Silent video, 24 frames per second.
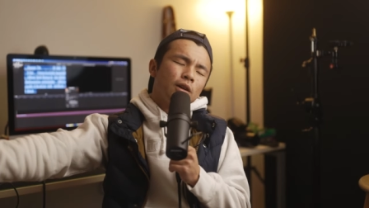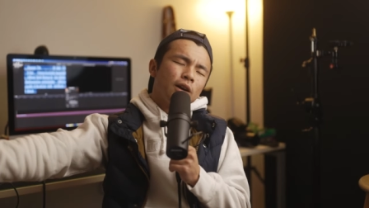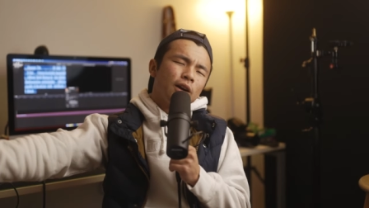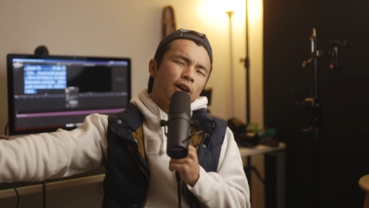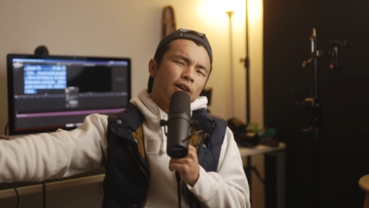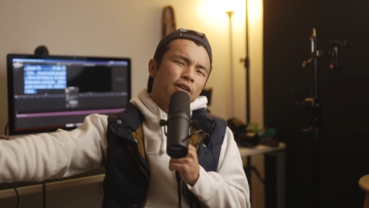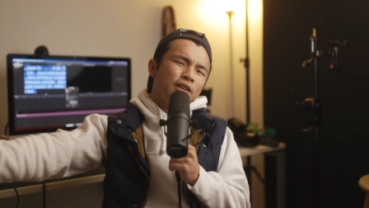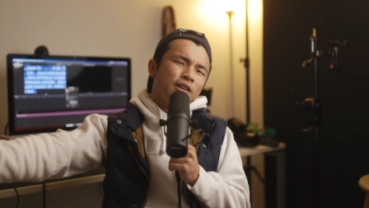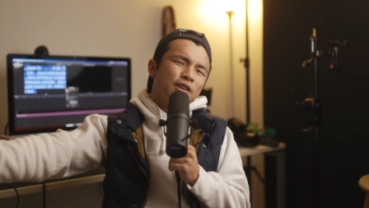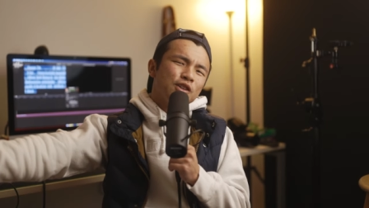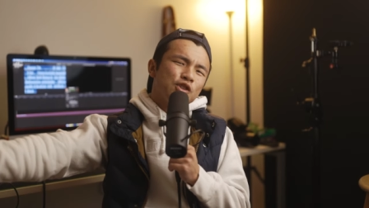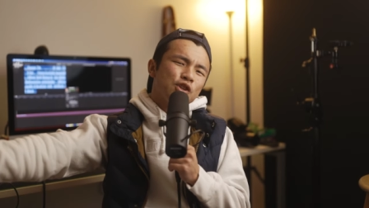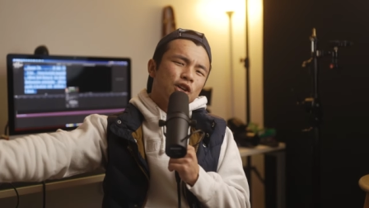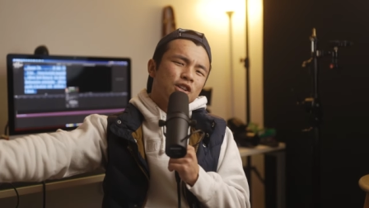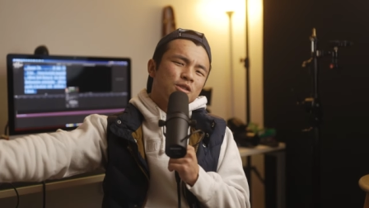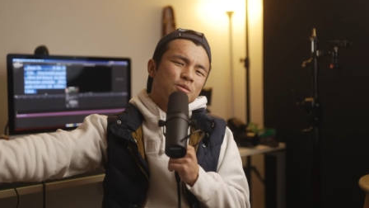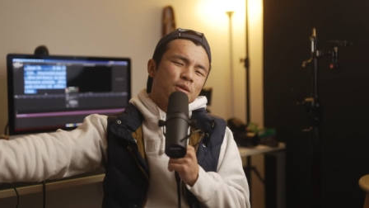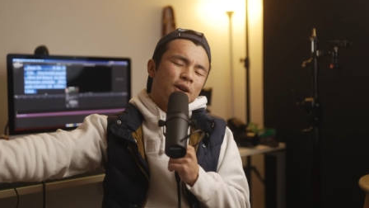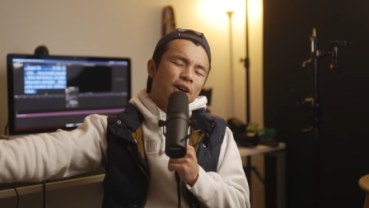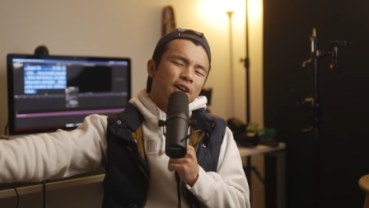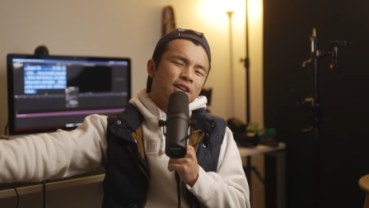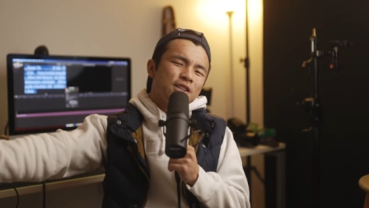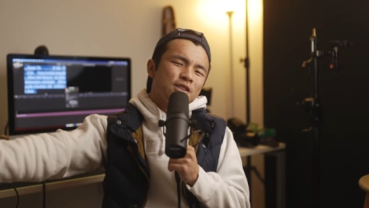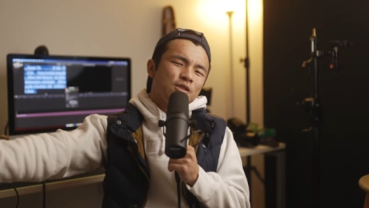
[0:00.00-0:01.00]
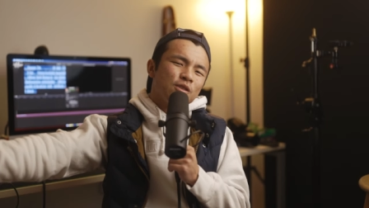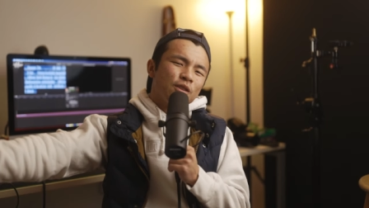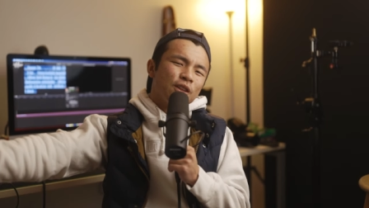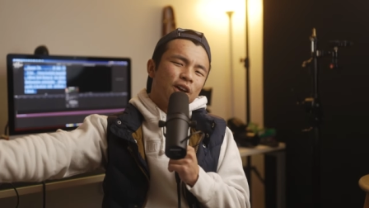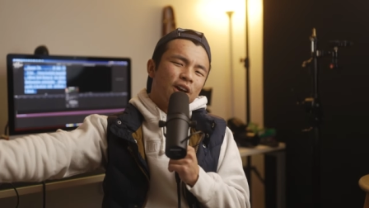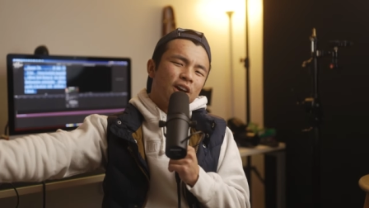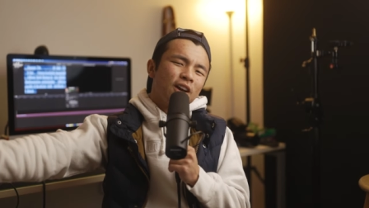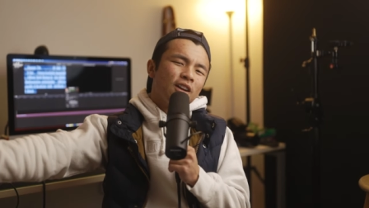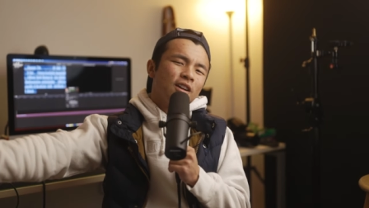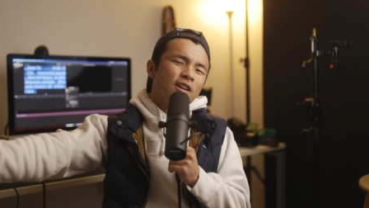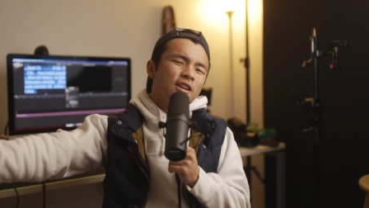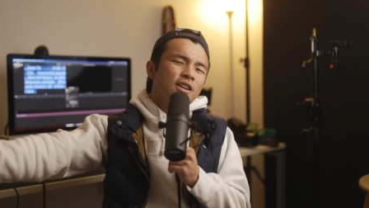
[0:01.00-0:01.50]
I need to change my answer
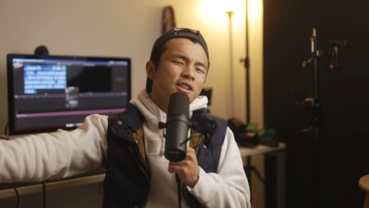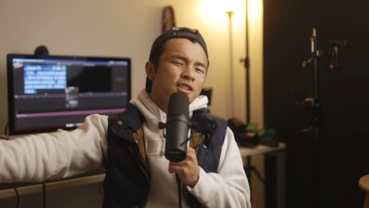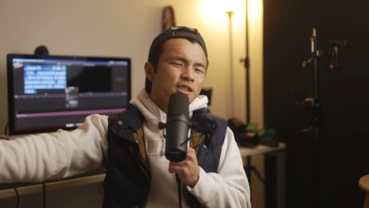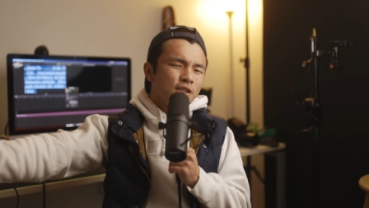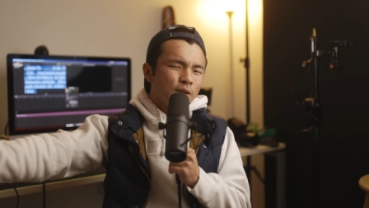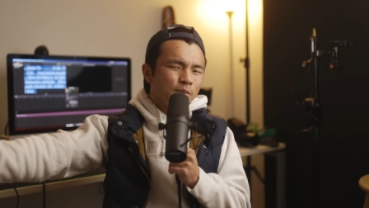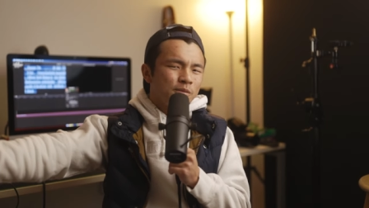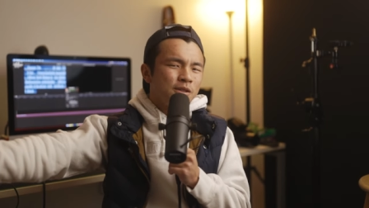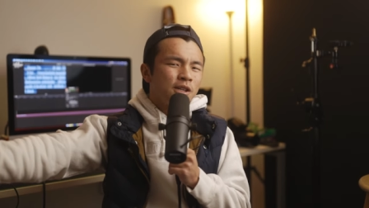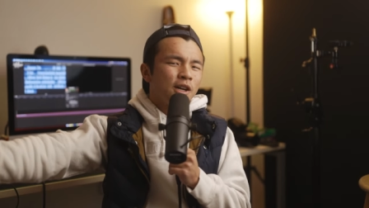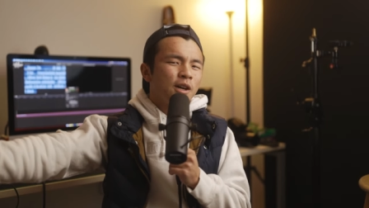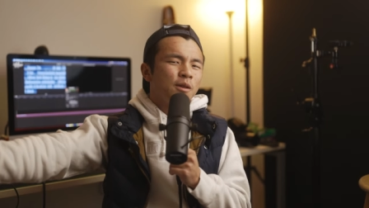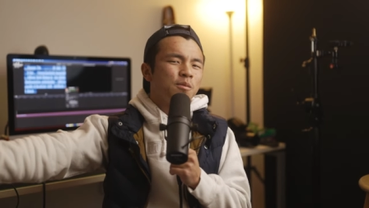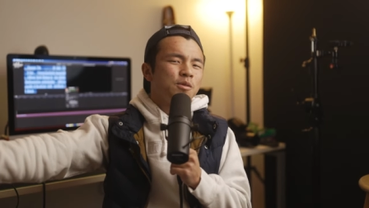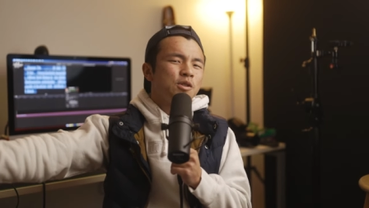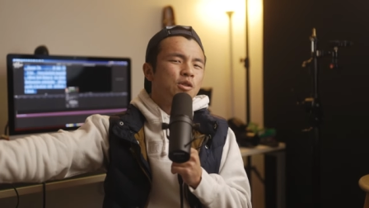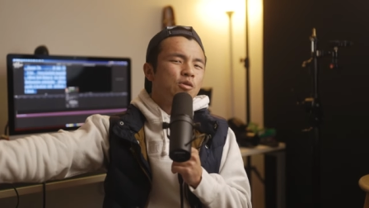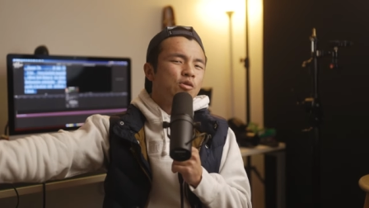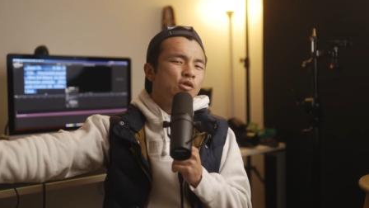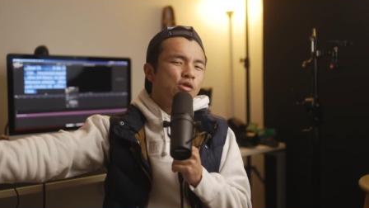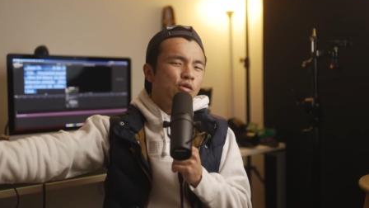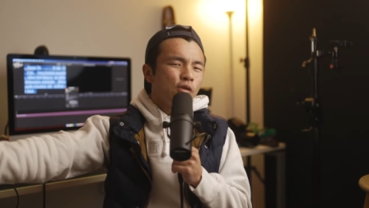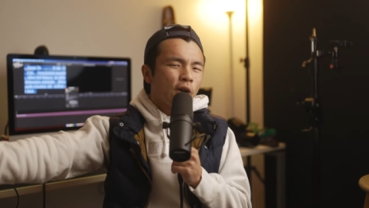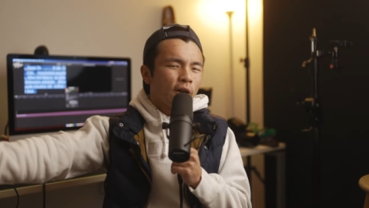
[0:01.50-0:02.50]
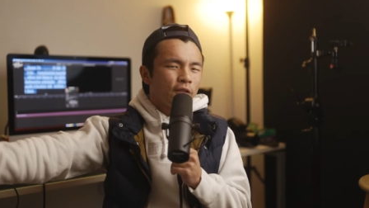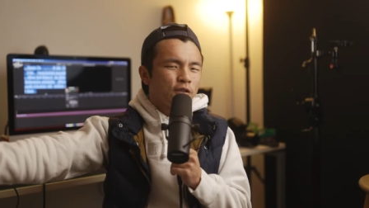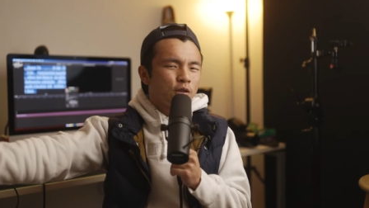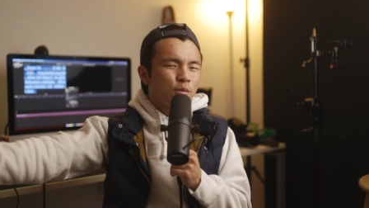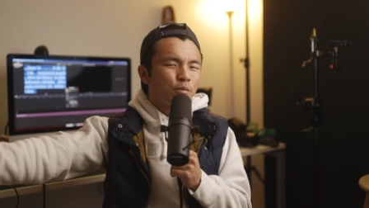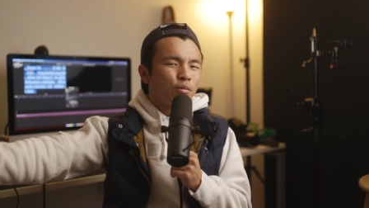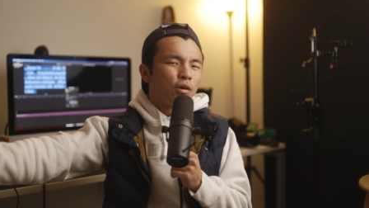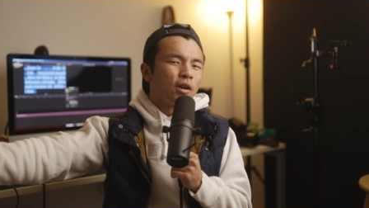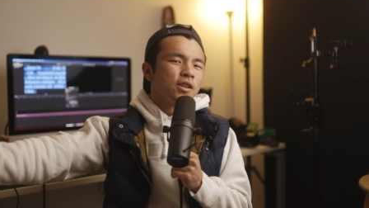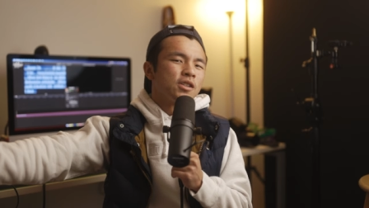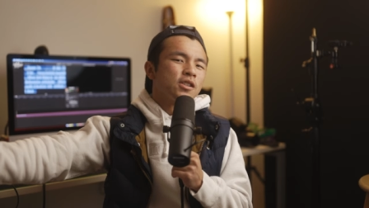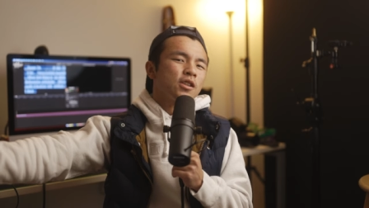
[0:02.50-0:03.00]
that sometimes you do have to
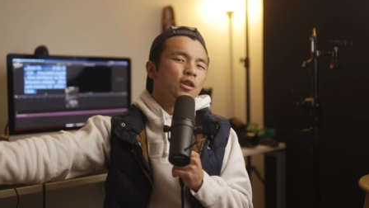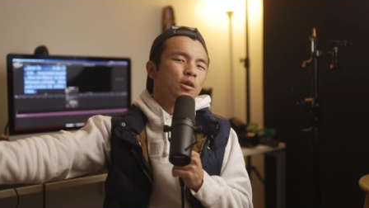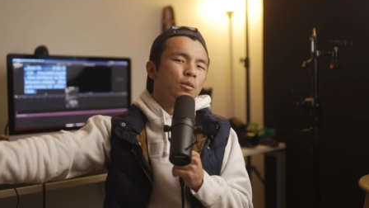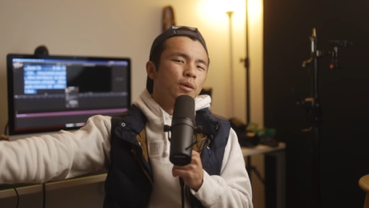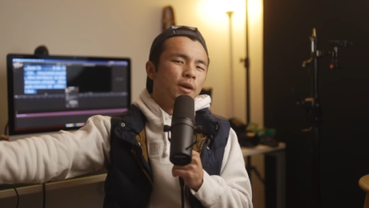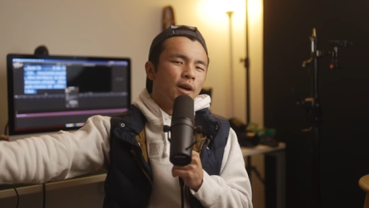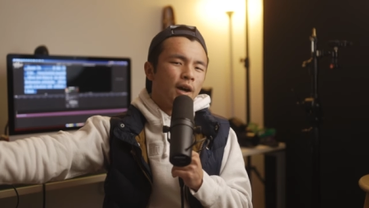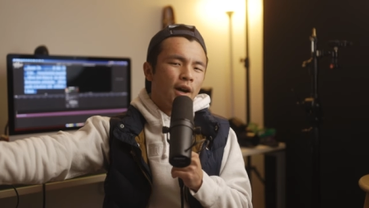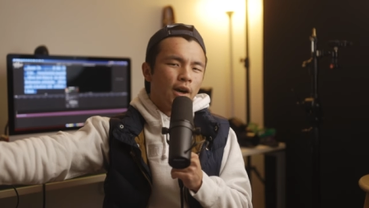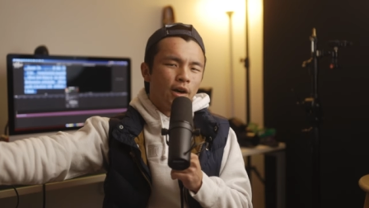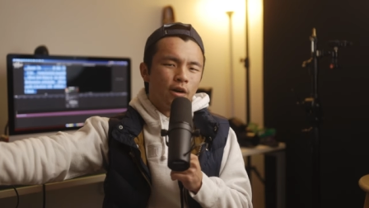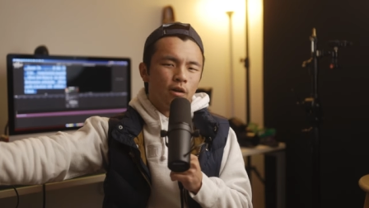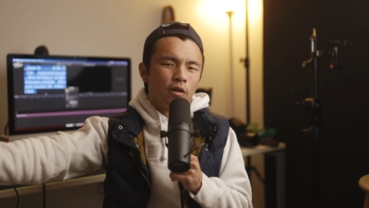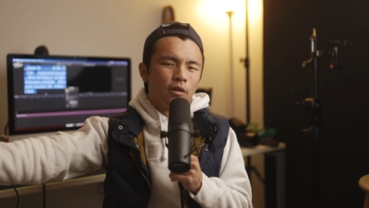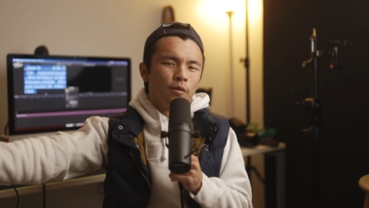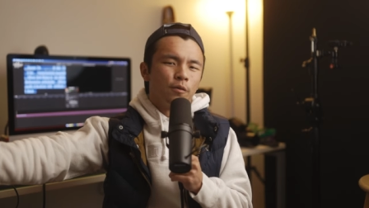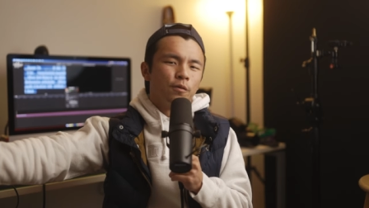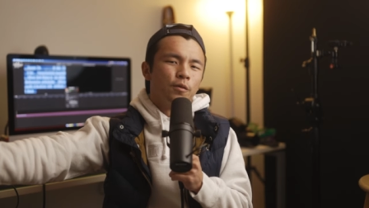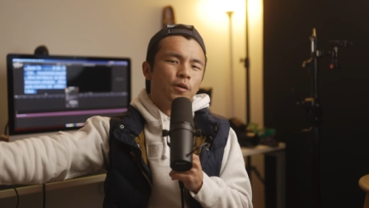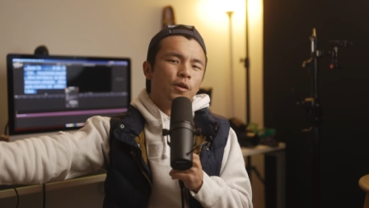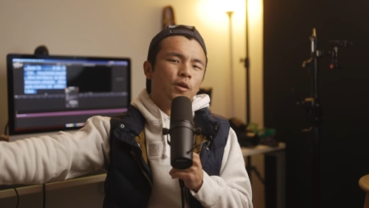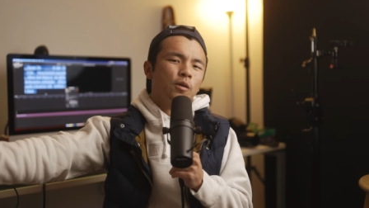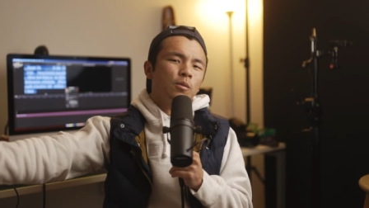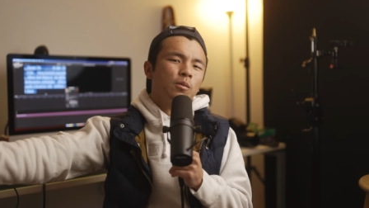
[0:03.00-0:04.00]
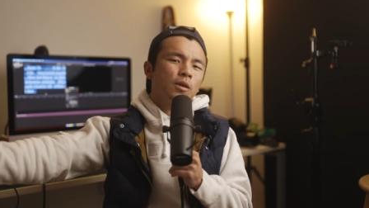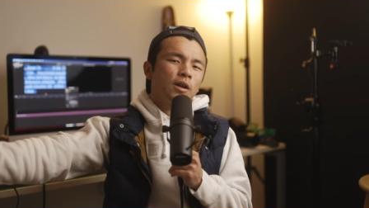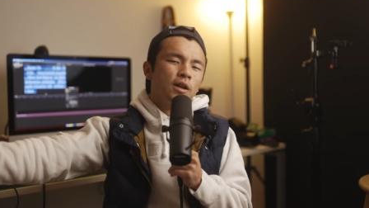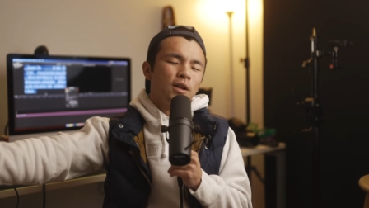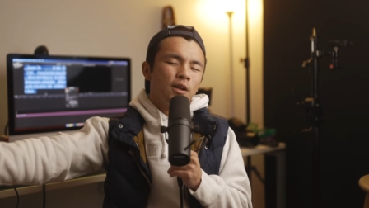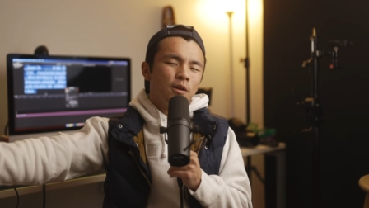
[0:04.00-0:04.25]
price a little bit higher on film